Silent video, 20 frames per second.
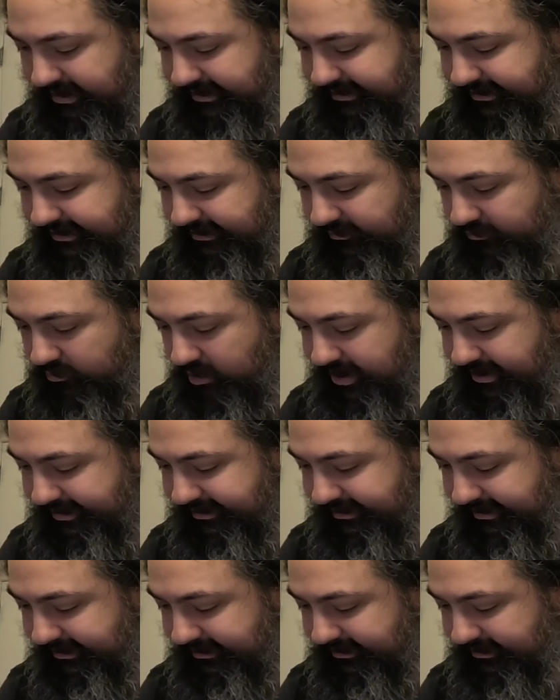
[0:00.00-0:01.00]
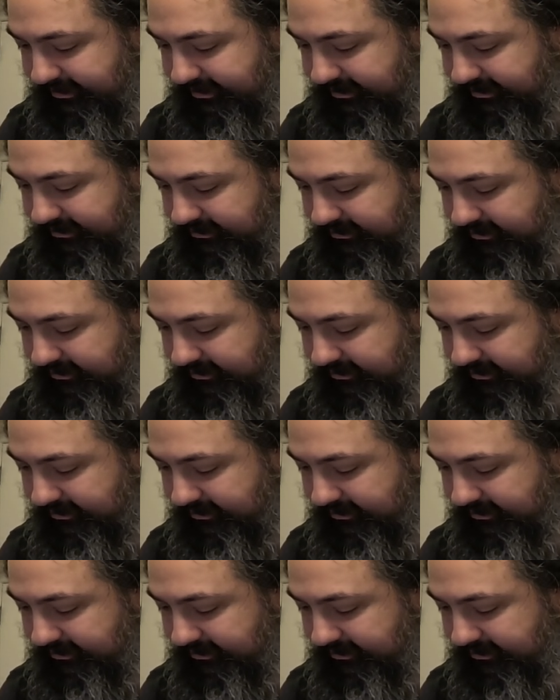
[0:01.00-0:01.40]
is it? What is it?